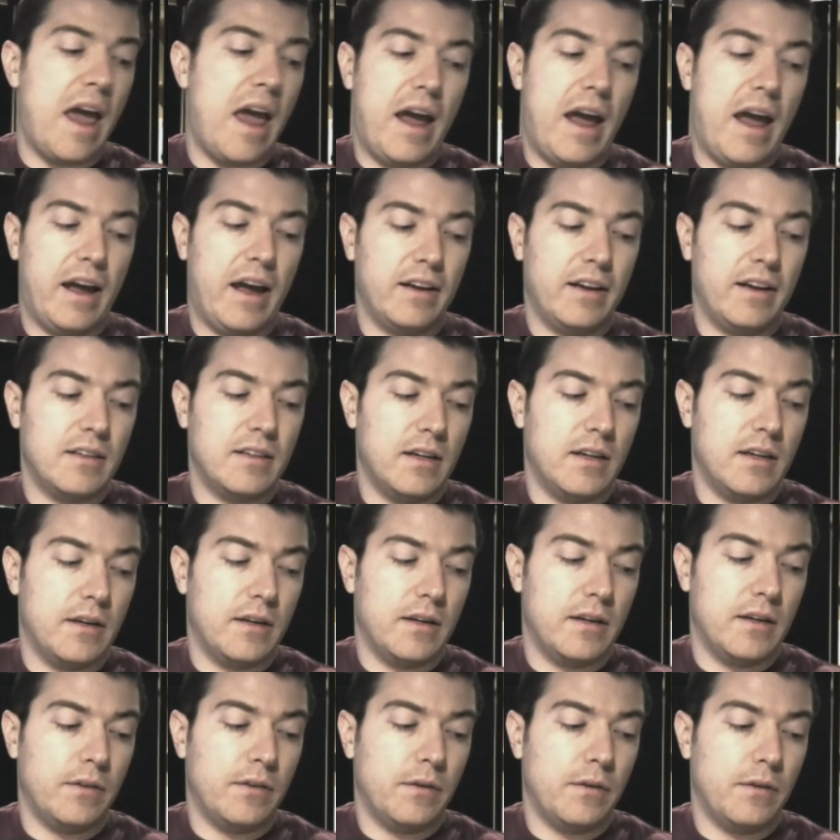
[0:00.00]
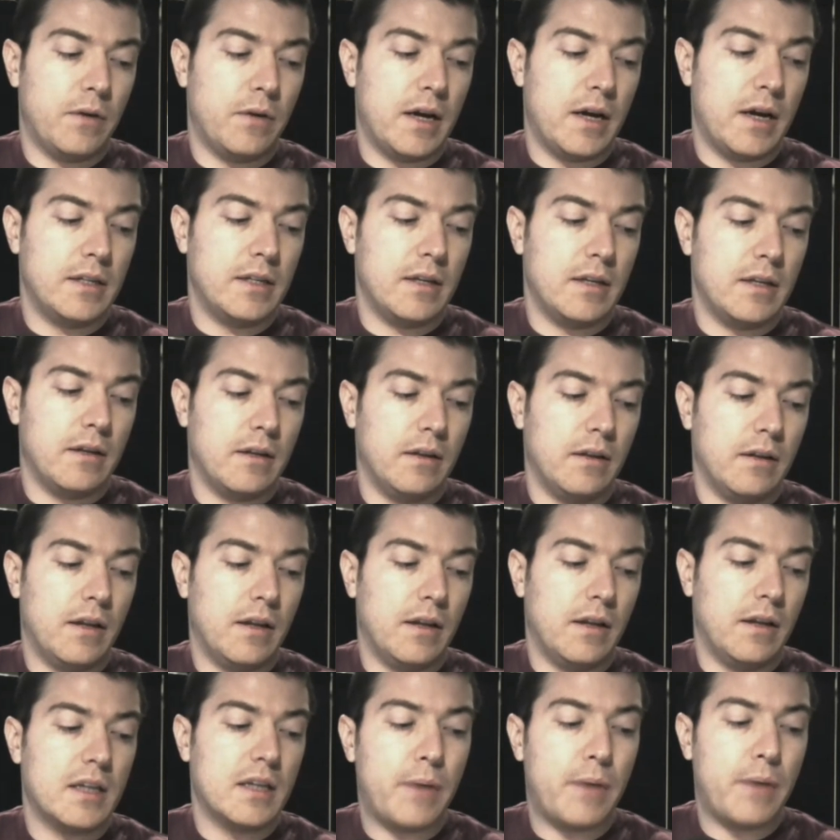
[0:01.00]
And they write an
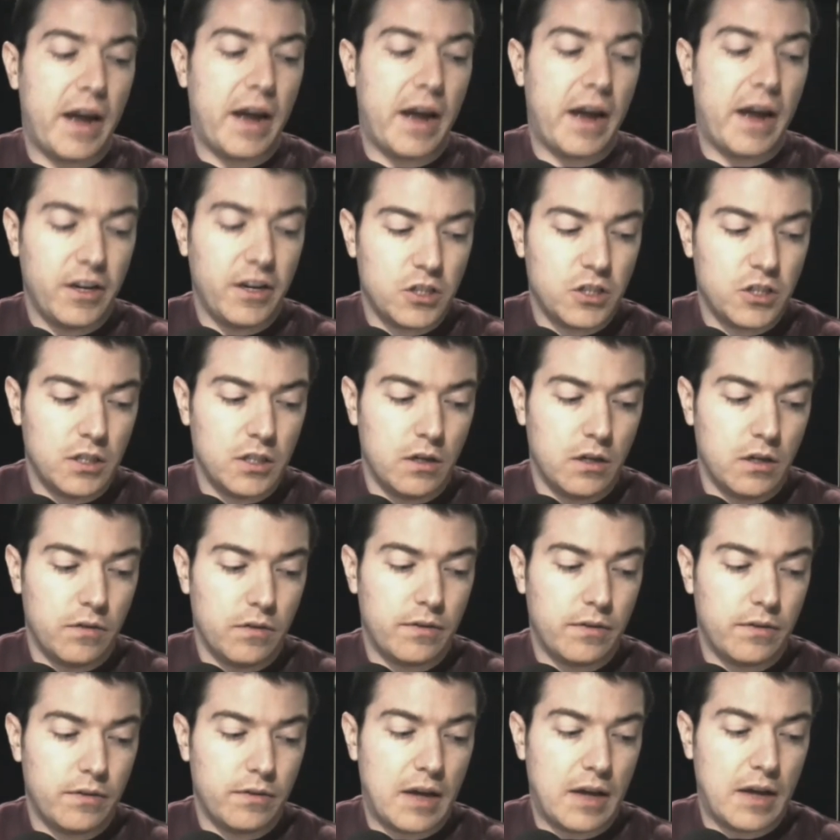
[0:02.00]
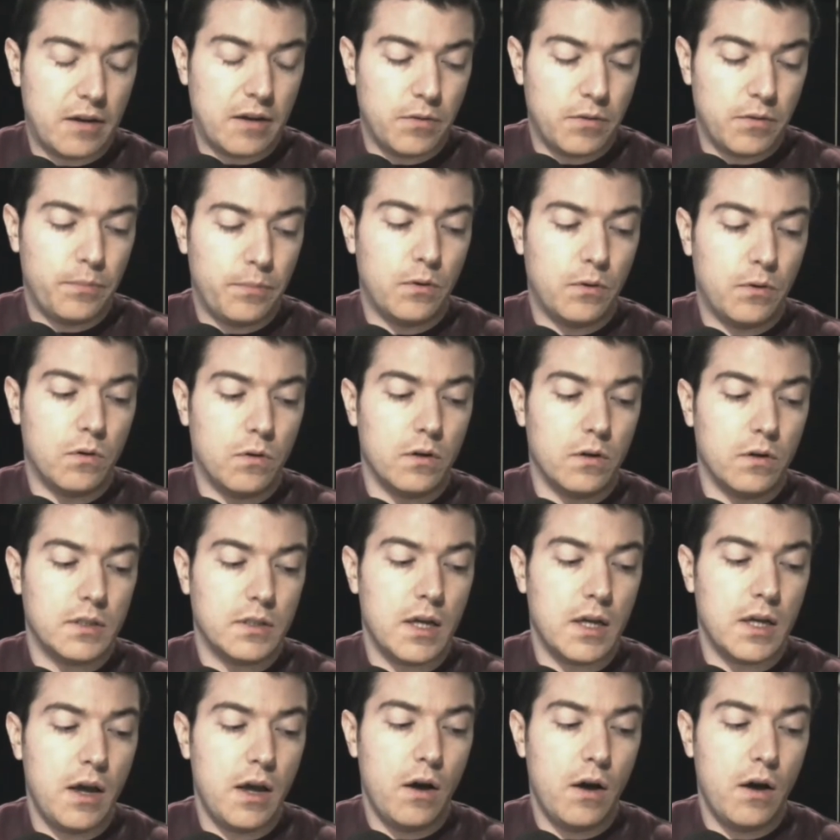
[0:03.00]
expansion of that report